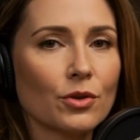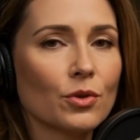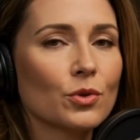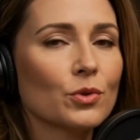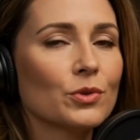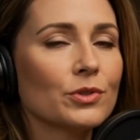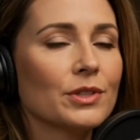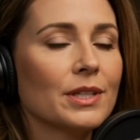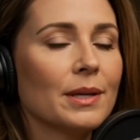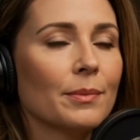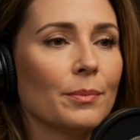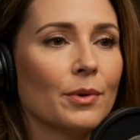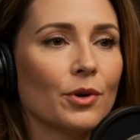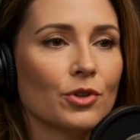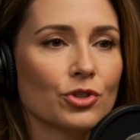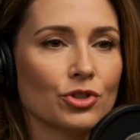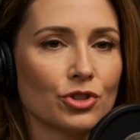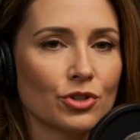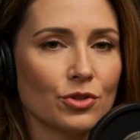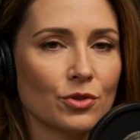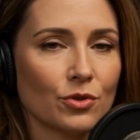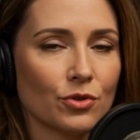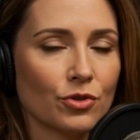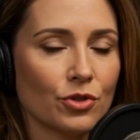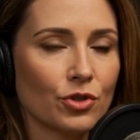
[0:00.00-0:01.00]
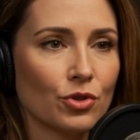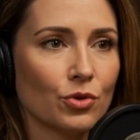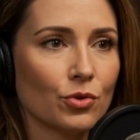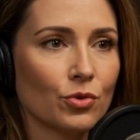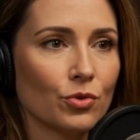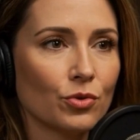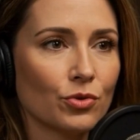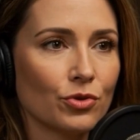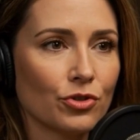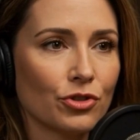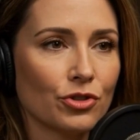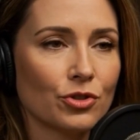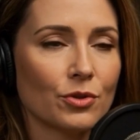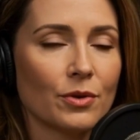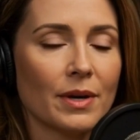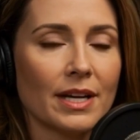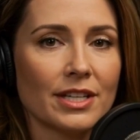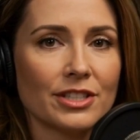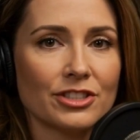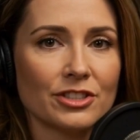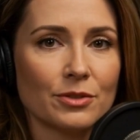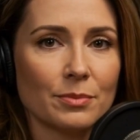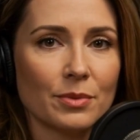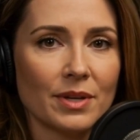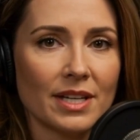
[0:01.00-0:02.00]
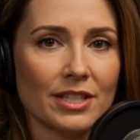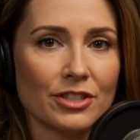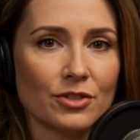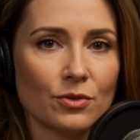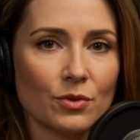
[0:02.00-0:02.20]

or the emotional tools to express